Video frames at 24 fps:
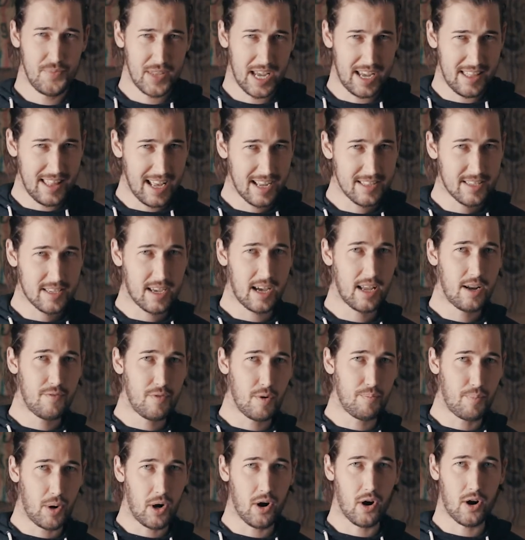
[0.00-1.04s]
And that's kind of
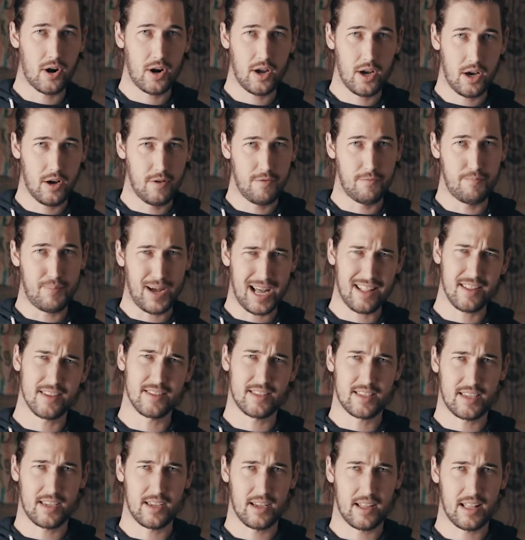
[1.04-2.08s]
a part of
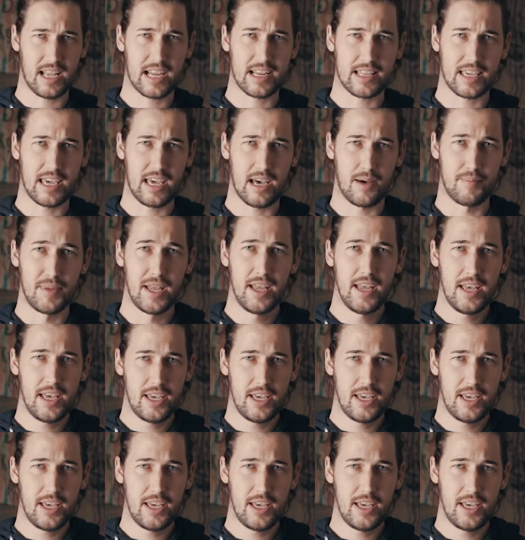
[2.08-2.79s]
balancing a GlideCam,